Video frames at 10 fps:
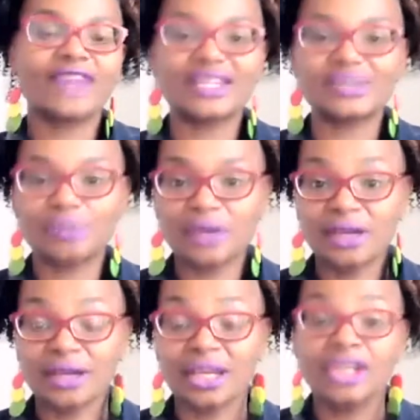
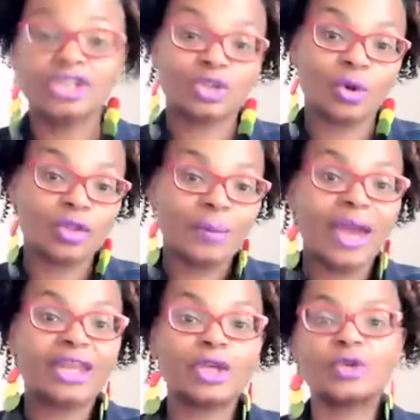Facebook, showing them
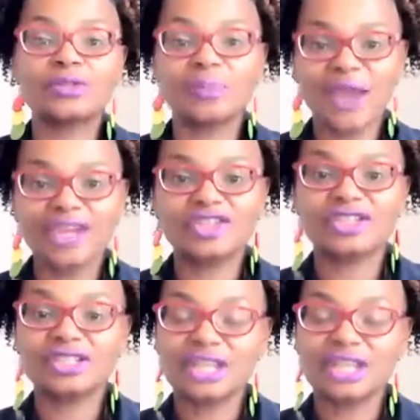how to use the pages.